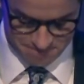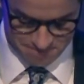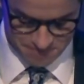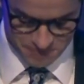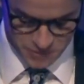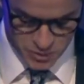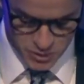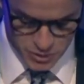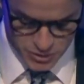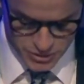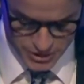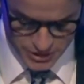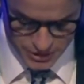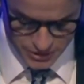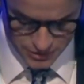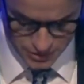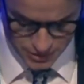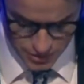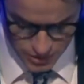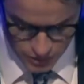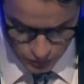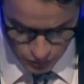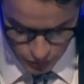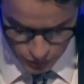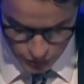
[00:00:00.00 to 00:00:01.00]
You see,
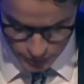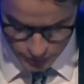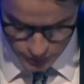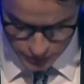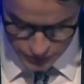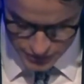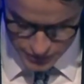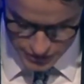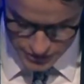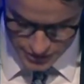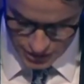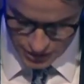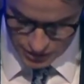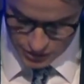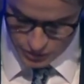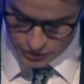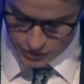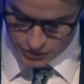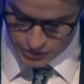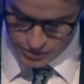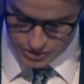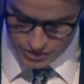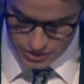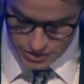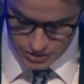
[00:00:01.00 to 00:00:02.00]
when we moved to St.
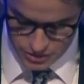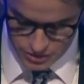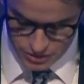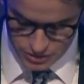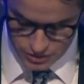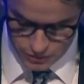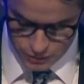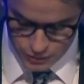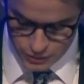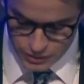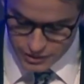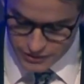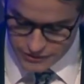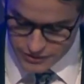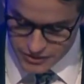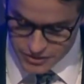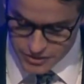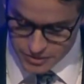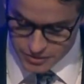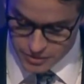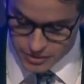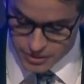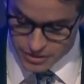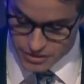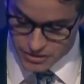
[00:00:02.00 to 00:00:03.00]
Louis, we lived in some
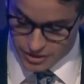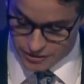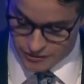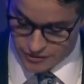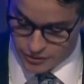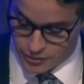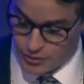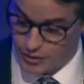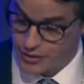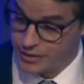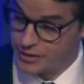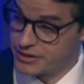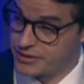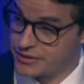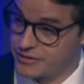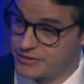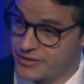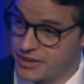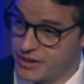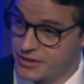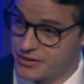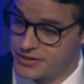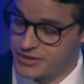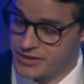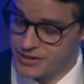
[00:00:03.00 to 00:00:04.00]
of the tougher areas of
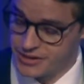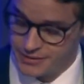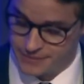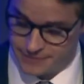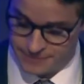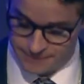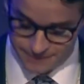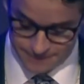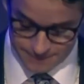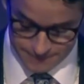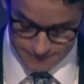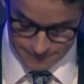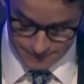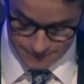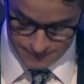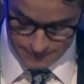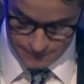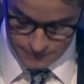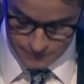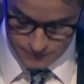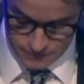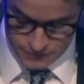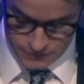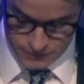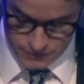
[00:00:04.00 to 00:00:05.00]
South City.
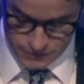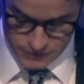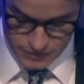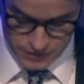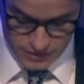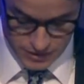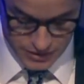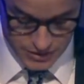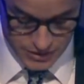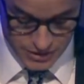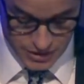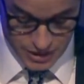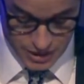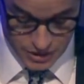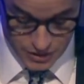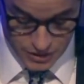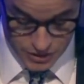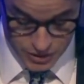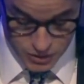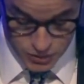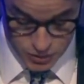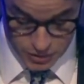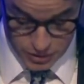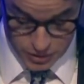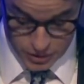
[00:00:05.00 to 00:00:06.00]
Since the
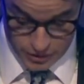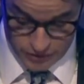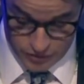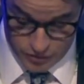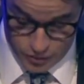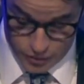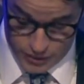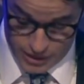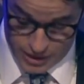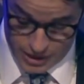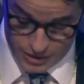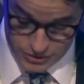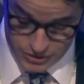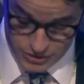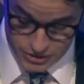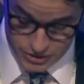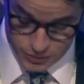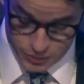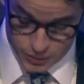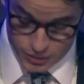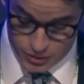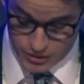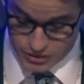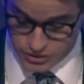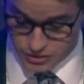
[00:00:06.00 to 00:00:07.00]
areas we could afford housing
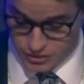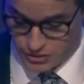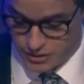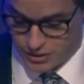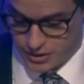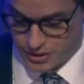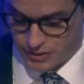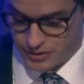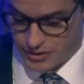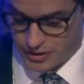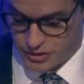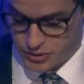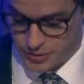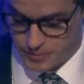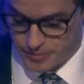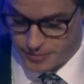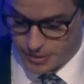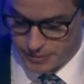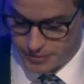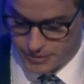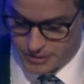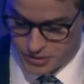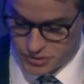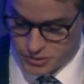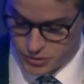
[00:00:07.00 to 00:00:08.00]
were also the areas where
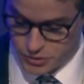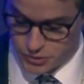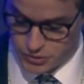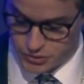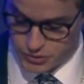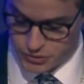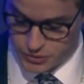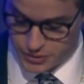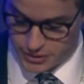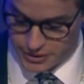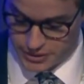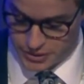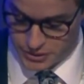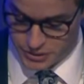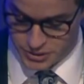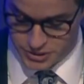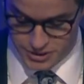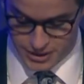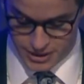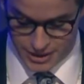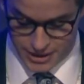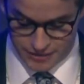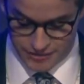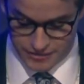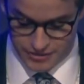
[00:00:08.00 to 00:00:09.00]
public schools were
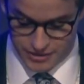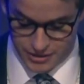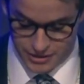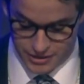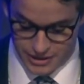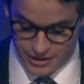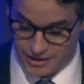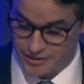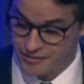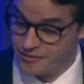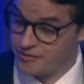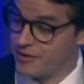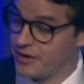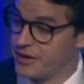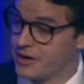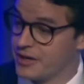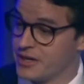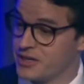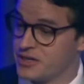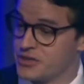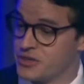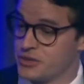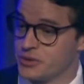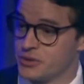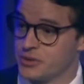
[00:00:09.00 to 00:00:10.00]
understaffed and lacked
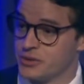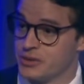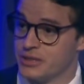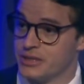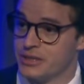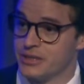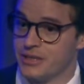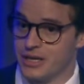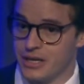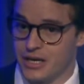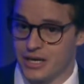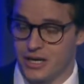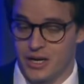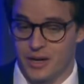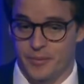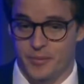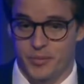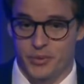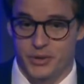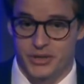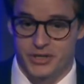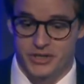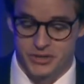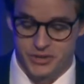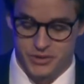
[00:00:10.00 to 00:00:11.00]
financial and
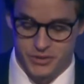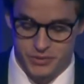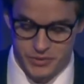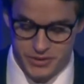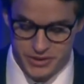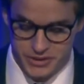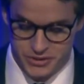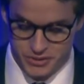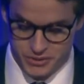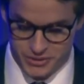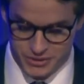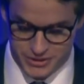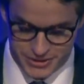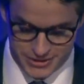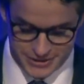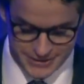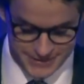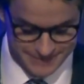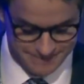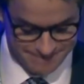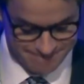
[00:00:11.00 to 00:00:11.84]
operational resources.